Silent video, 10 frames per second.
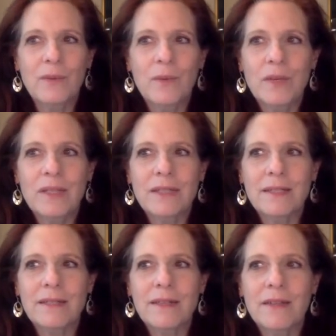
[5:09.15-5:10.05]

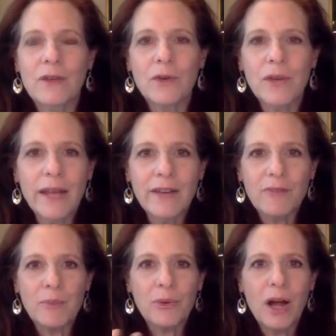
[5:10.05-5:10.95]
was the
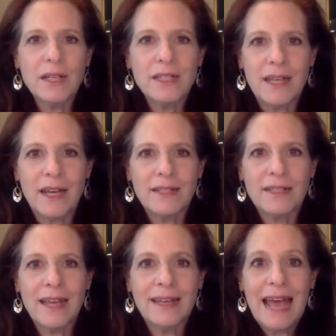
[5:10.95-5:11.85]
creative
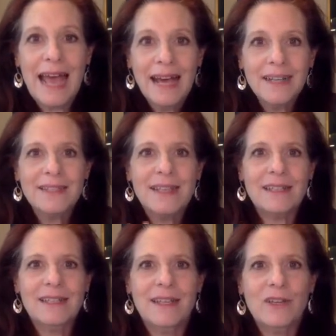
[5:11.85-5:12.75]
process and
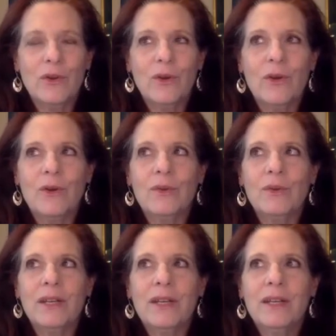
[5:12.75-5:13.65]
accessing your
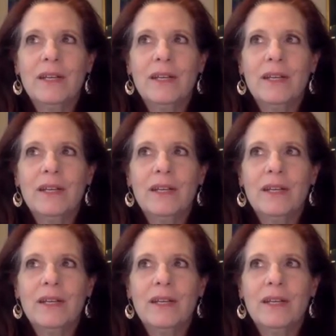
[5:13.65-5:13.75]
own